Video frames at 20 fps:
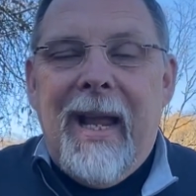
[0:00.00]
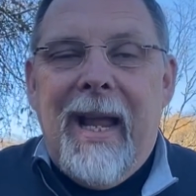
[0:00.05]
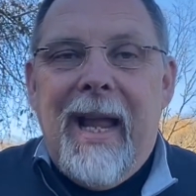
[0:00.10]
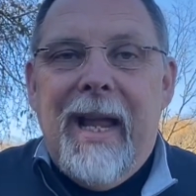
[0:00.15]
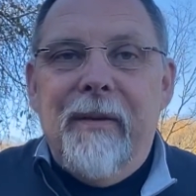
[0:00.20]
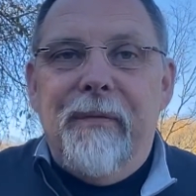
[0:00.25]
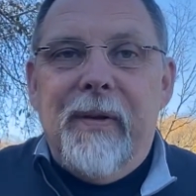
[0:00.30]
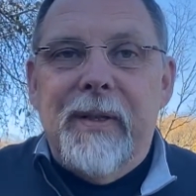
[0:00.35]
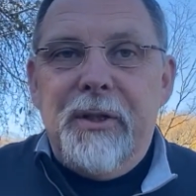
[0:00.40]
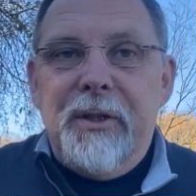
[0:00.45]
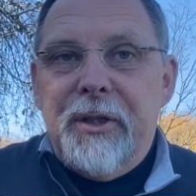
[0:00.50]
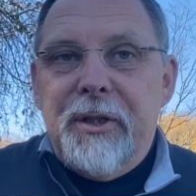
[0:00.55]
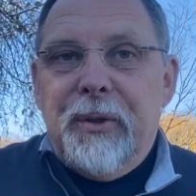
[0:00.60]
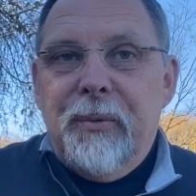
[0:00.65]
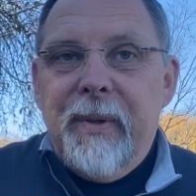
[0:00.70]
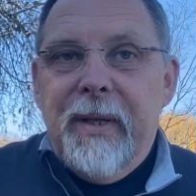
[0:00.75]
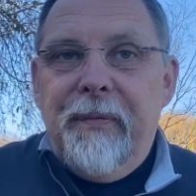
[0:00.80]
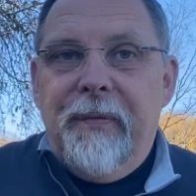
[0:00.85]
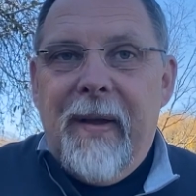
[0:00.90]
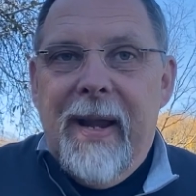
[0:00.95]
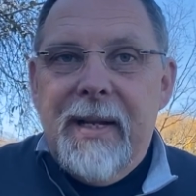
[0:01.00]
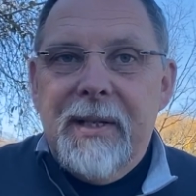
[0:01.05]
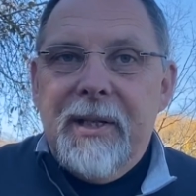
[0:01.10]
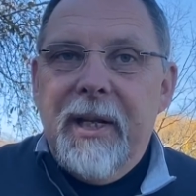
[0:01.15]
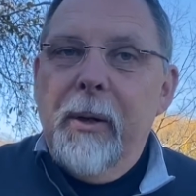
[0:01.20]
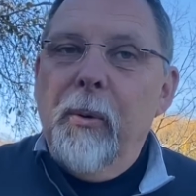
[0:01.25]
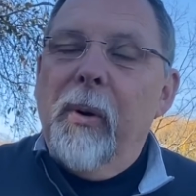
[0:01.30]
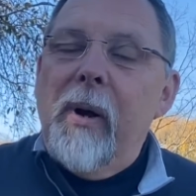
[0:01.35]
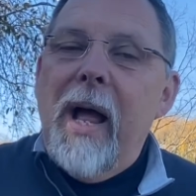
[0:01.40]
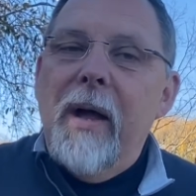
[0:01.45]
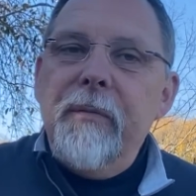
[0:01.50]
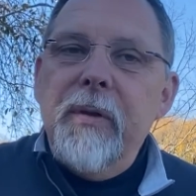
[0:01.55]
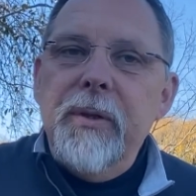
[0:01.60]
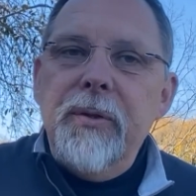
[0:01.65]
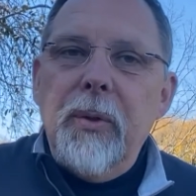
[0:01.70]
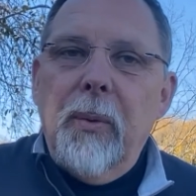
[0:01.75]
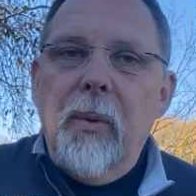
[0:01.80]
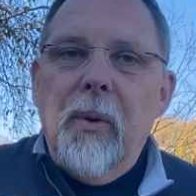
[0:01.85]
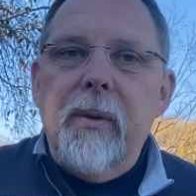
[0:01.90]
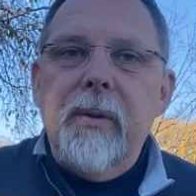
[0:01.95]
If it's a refacing, we'll have the
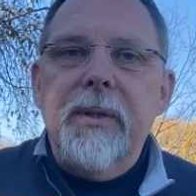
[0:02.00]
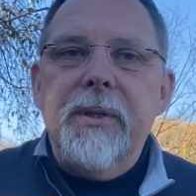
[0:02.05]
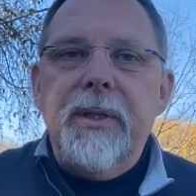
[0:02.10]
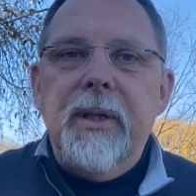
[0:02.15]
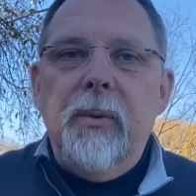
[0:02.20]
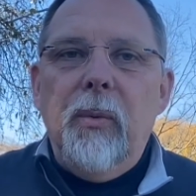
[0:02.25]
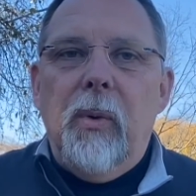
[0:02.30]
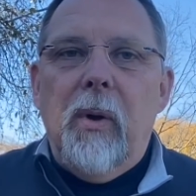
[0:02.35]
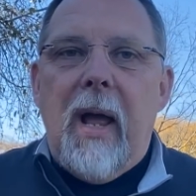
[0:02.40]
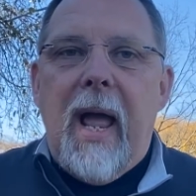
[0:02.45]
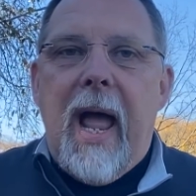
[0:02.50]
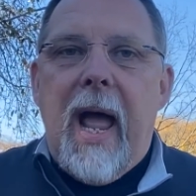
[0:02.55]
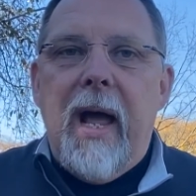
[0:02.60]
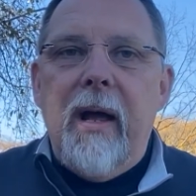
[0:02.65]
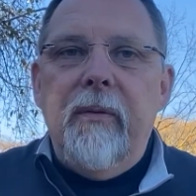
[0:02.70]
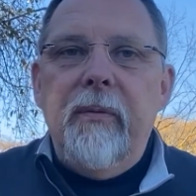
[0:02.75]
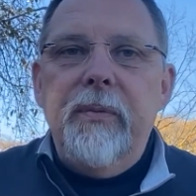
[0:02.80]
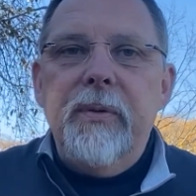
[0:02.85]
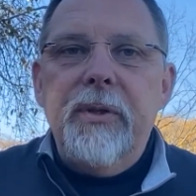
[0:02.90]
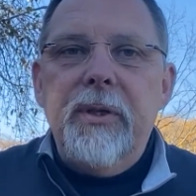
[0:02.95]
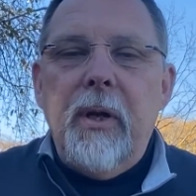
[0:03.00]
doors and we'll have